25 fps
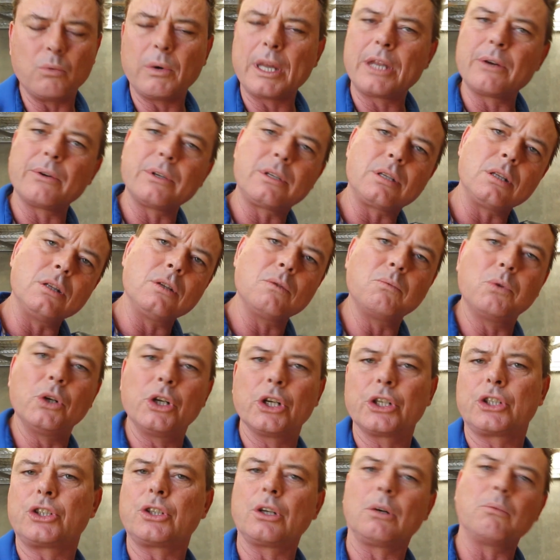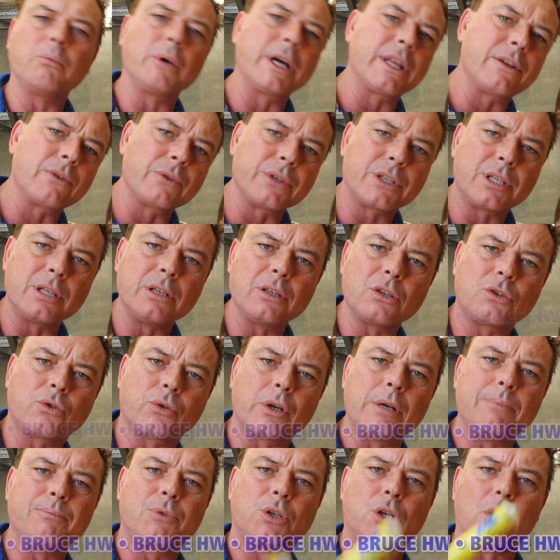whether it's in the workshop, whether it's in the
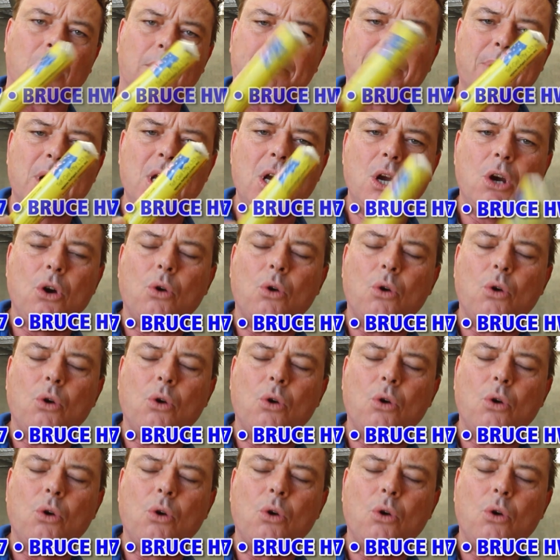trim shop,